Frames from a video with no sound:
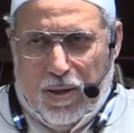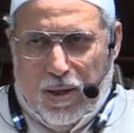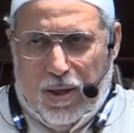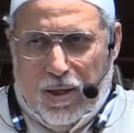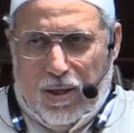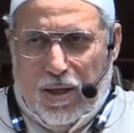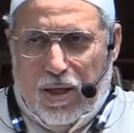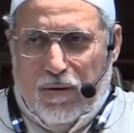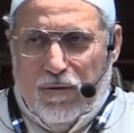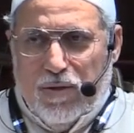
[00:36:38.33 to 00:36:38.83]

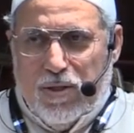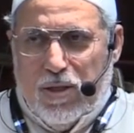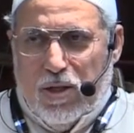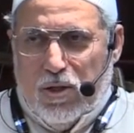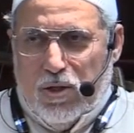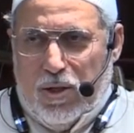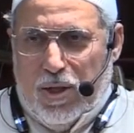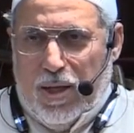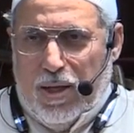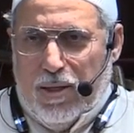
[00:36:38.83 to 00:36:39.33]
and give us
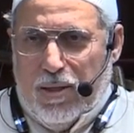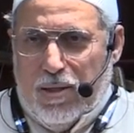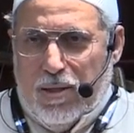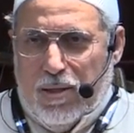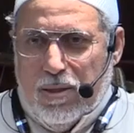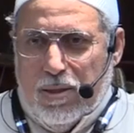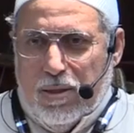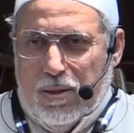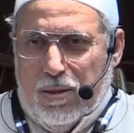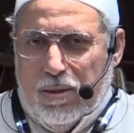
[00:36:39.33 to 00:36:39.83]
a
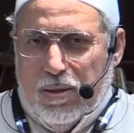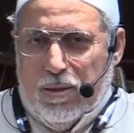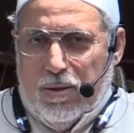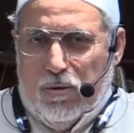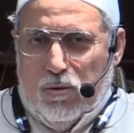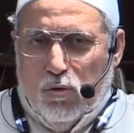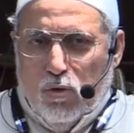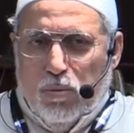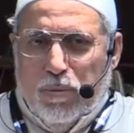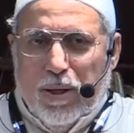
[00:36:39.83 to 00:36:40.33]
chance
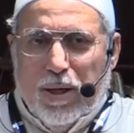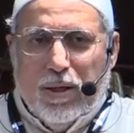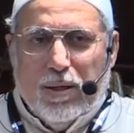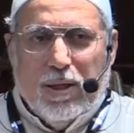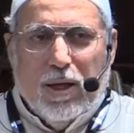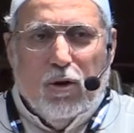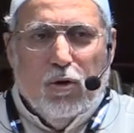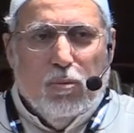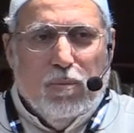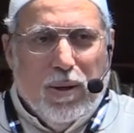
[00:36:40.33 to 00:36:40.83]
to
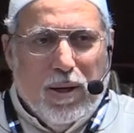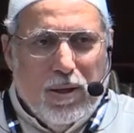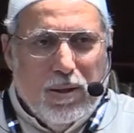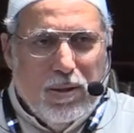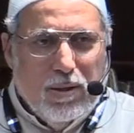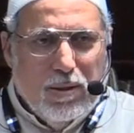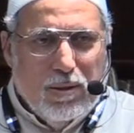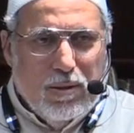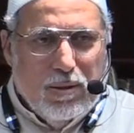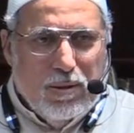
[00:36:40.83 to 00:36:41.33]
make tawbah
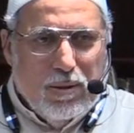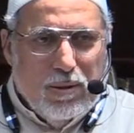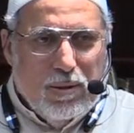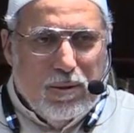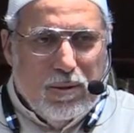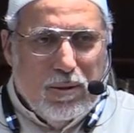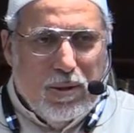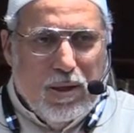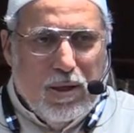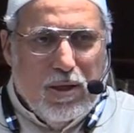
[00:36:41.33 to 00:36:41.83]

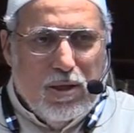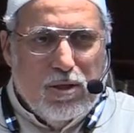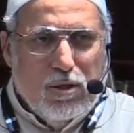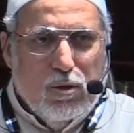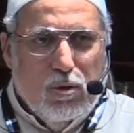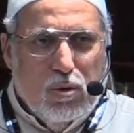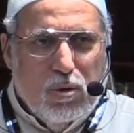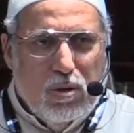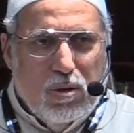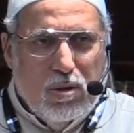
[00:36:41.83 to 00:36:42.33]
that is
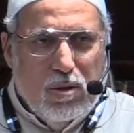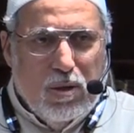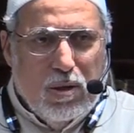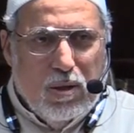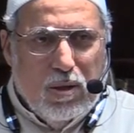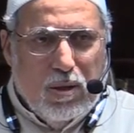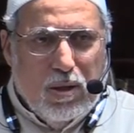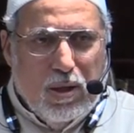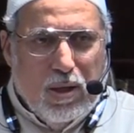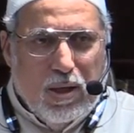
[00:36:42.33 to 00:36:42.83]
good
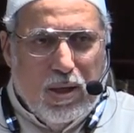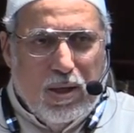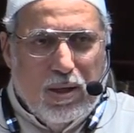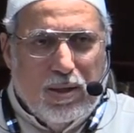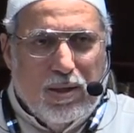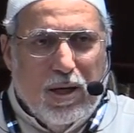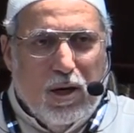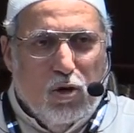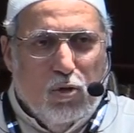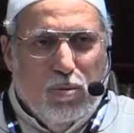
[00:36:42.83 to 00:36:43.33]

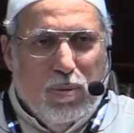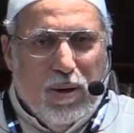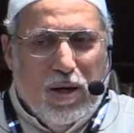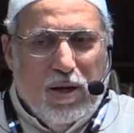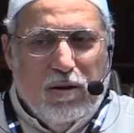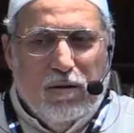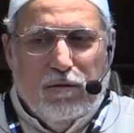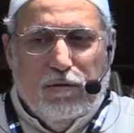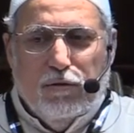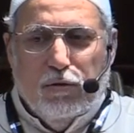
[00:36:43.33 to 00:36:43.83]
and
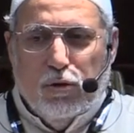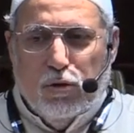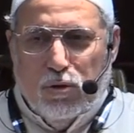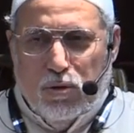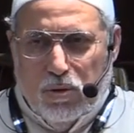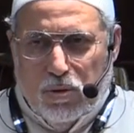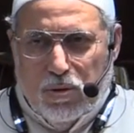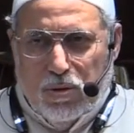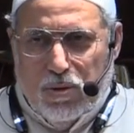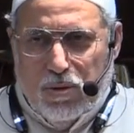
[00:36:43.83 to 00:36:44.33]
tawbah for
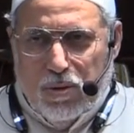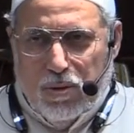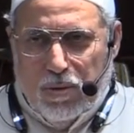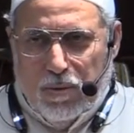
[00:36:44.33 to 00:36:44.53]
good.